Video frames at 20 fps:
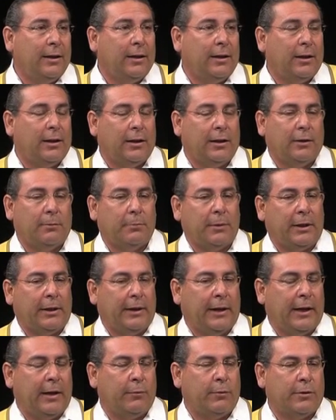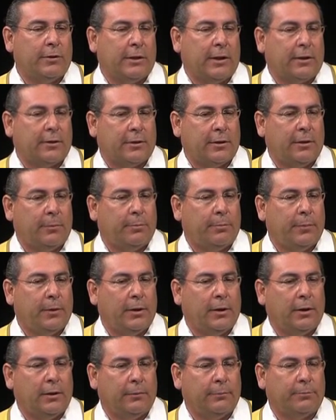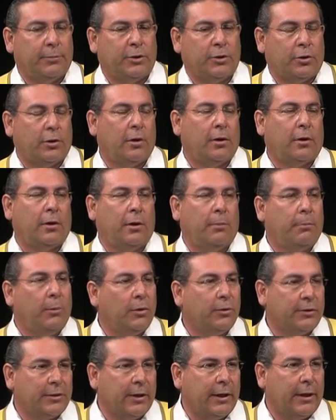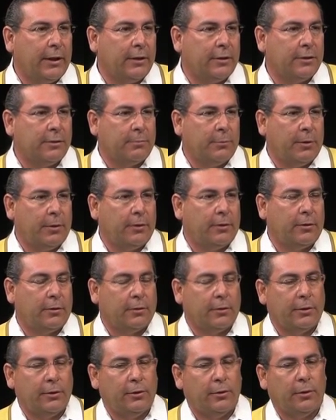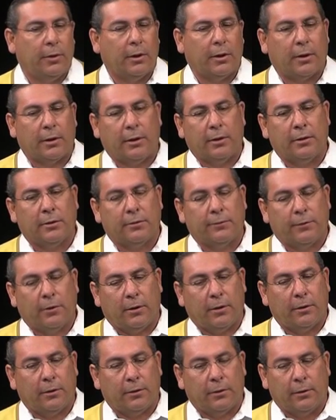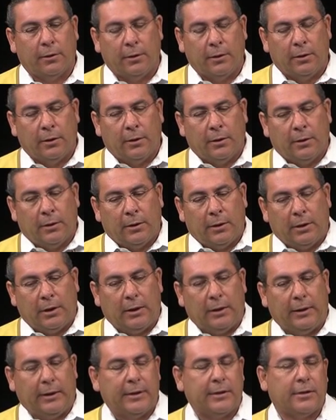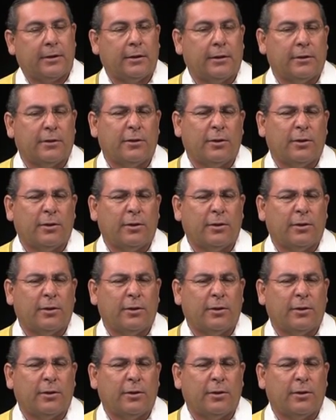Uh, my dad was actually uh, Pechanga on both sides, his mother Yuak and his father Uh, Neskut.